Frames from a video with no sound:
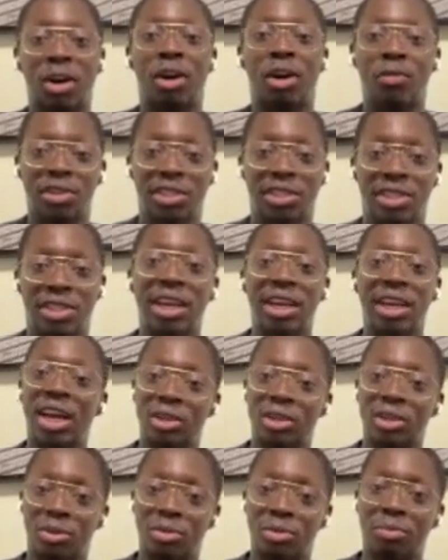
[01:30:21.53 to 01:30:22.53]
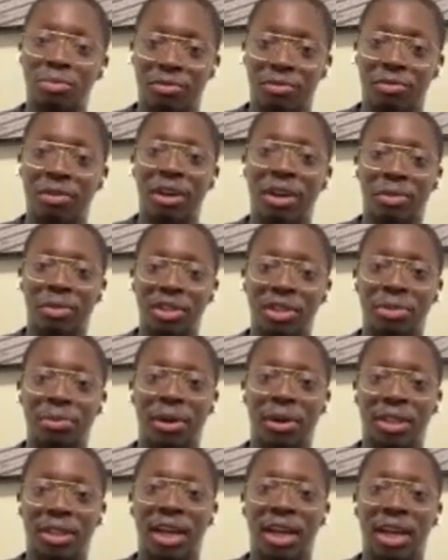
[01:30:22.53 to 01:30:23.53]
Obviously, I know very much
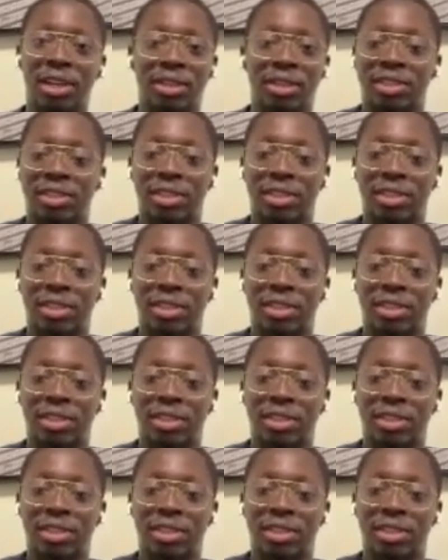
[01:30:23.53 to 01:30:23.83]
about that